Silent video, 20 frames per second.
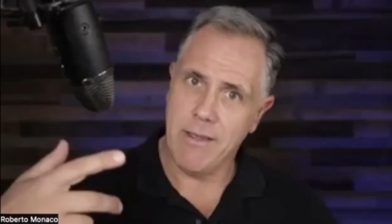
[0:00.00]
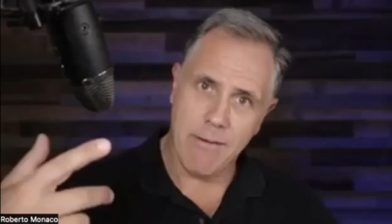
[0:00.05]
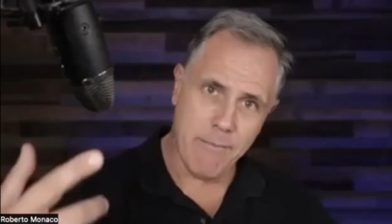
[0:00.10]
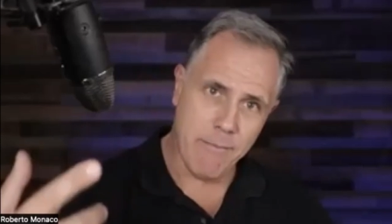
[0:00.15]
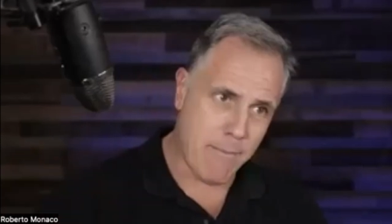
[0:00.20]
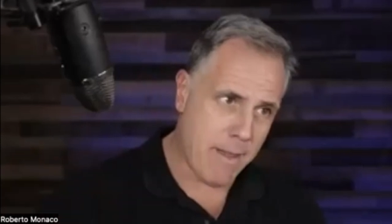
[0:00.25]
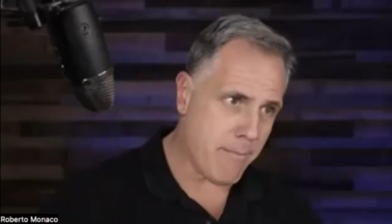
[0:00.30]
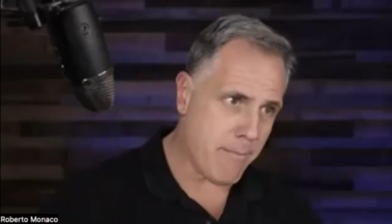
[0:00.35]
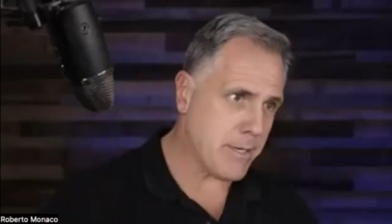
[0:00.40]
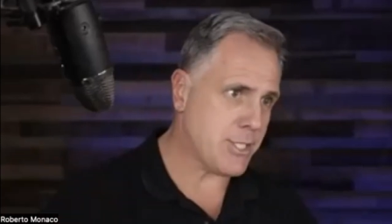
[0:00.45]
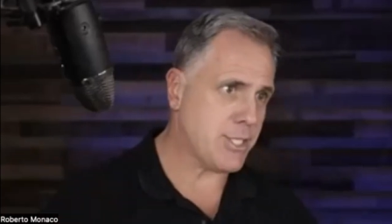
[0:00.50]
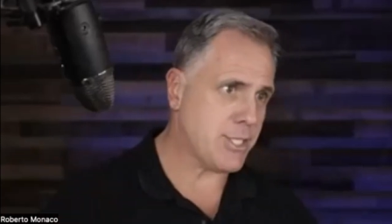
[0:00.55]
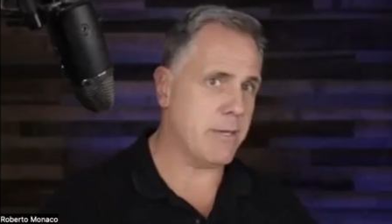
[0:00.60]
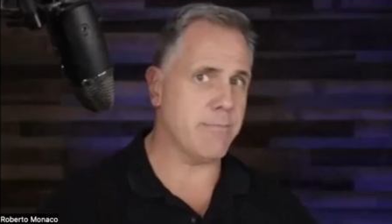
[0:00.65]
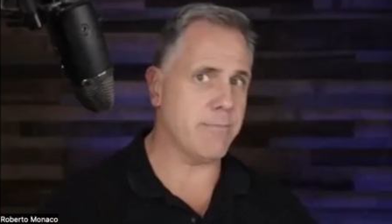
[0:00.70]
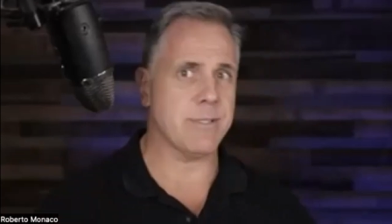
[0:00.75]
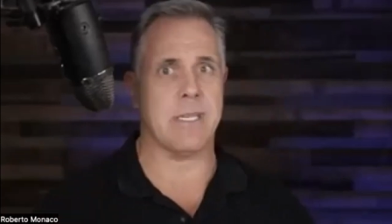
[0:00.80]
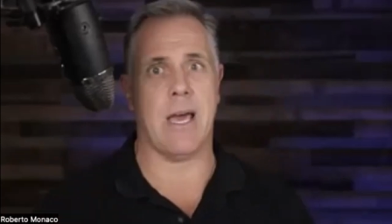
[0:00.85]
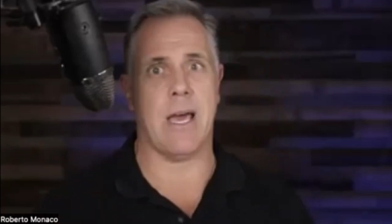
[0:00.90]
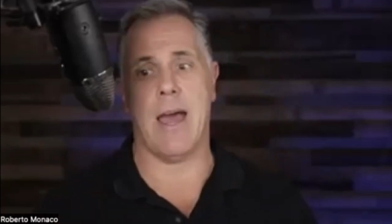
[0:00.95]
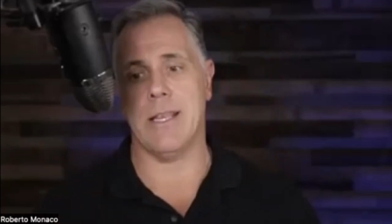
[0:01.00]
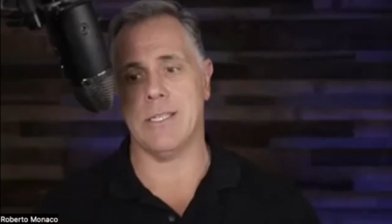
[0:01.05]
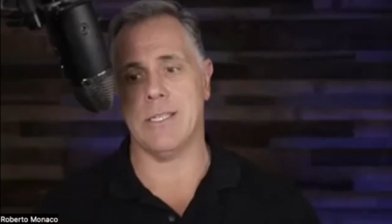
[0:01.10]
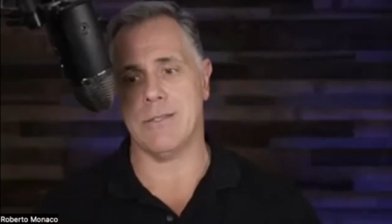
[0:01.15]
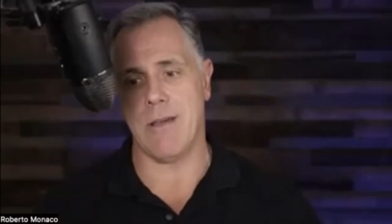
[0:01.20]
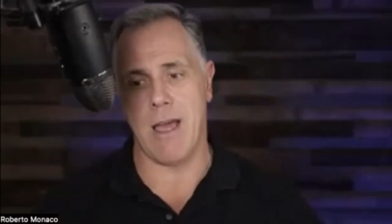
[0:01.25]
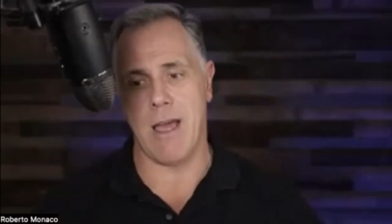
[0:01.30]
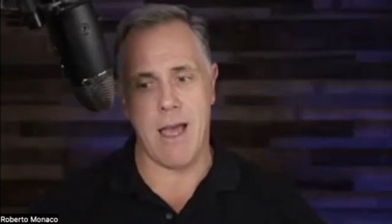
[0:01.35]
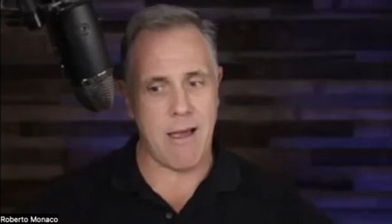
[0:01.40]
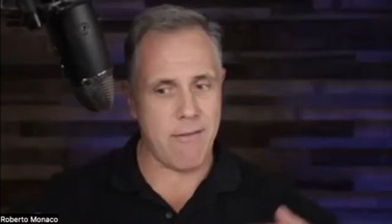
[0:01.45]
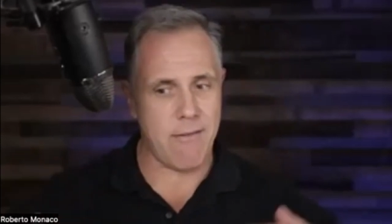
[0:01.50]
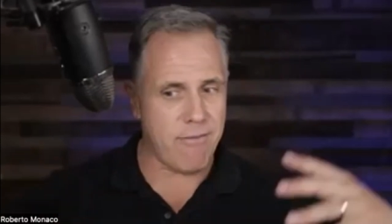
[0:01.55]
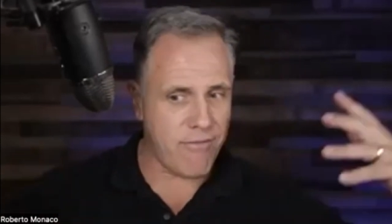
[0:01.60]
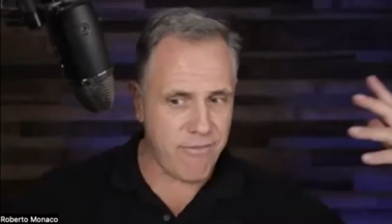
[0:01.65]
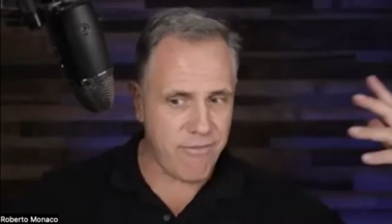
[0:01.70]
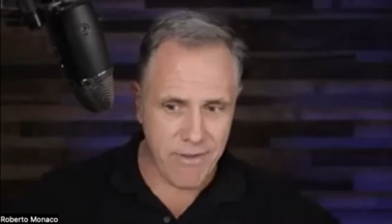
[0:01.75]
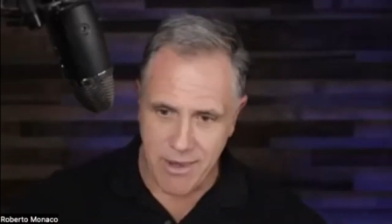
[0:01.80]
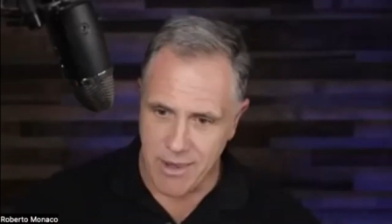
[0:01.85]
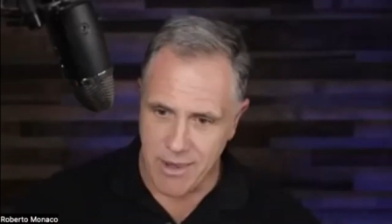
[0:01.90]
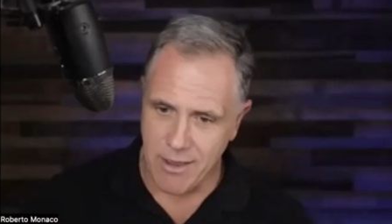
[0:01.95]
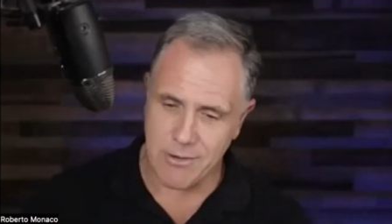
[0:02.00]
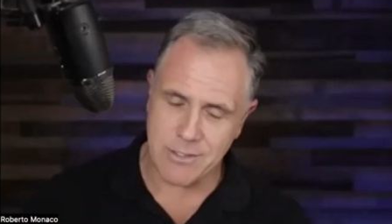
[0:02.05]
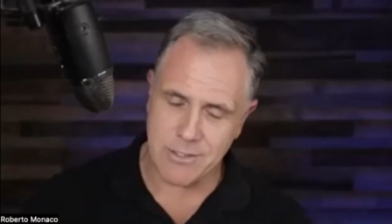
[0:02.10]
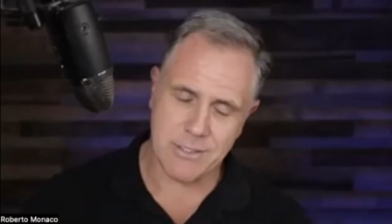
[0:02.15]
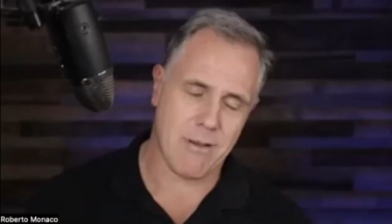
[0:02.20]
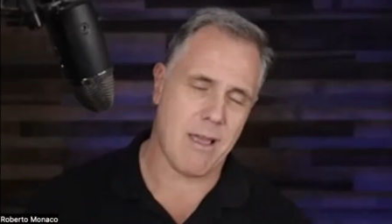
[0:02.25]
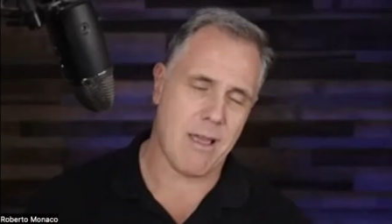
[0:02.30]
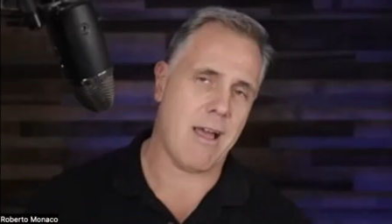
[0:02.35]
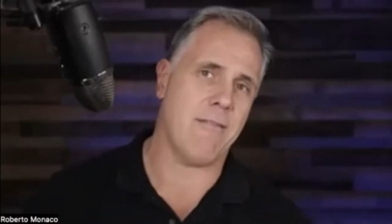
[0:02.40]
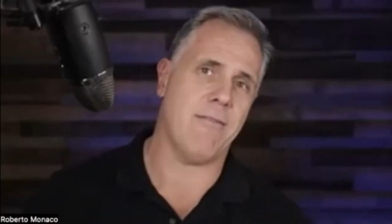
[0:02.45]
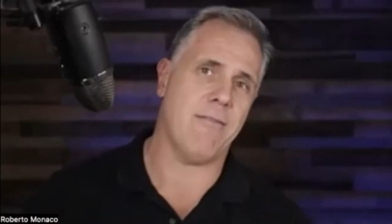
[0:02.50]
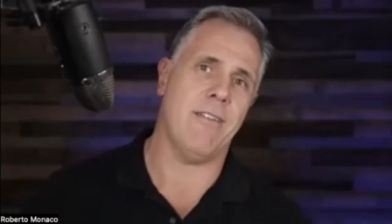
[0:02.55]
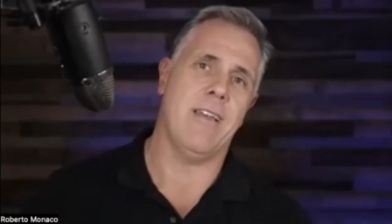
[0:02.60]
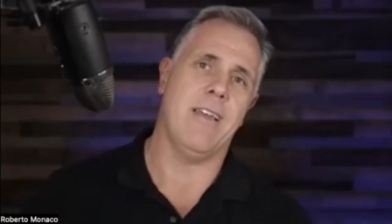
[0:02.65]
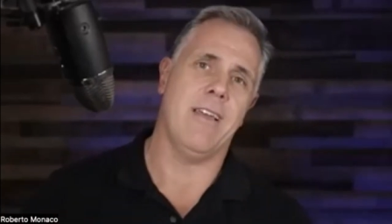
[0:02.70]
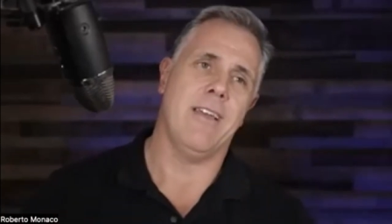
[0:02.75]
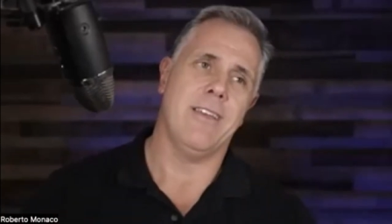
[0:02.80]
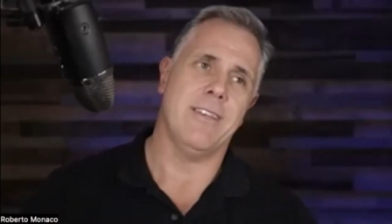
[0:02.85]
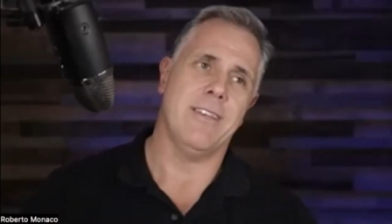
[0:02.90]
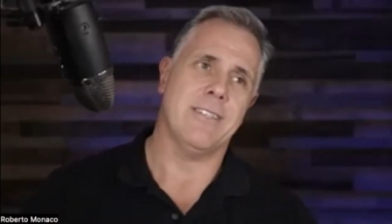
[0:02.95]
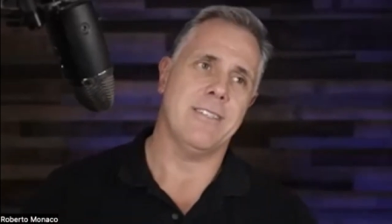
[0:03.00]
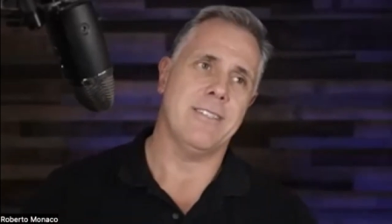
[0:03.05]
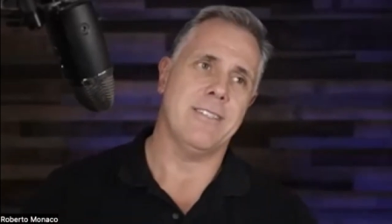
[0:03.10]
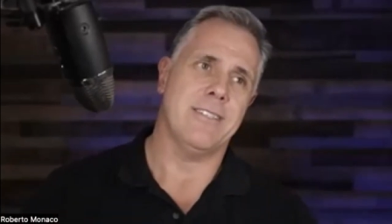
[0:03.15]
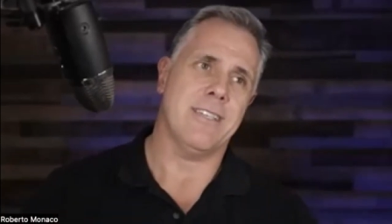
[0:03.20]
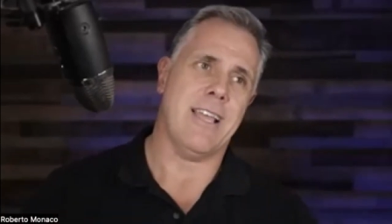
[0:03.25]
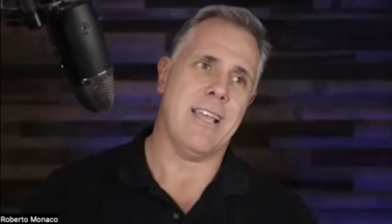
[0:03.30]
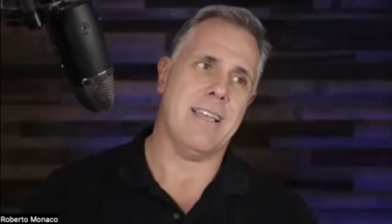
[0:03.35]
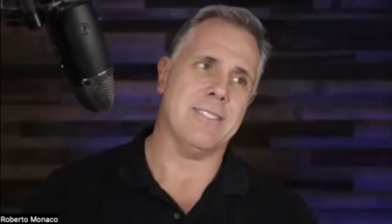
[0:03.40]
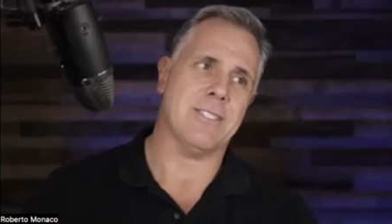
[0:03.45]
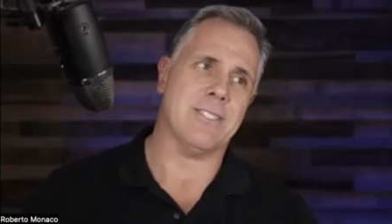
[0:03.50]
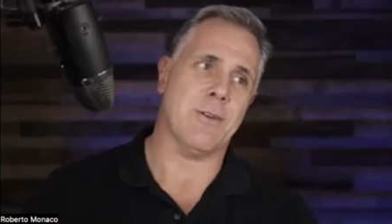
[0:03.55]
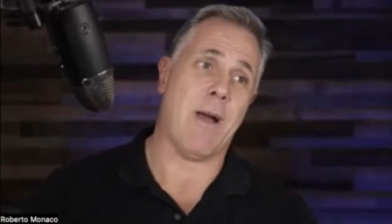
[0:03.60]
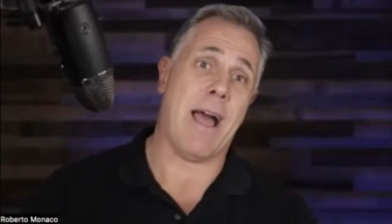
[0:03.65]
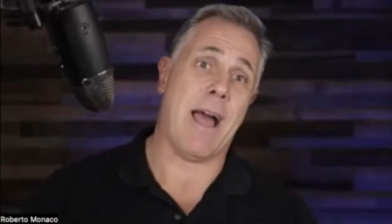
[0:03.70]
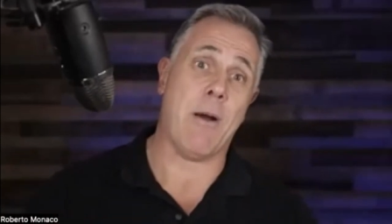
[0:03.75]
membership sites, you have videos, you have yes.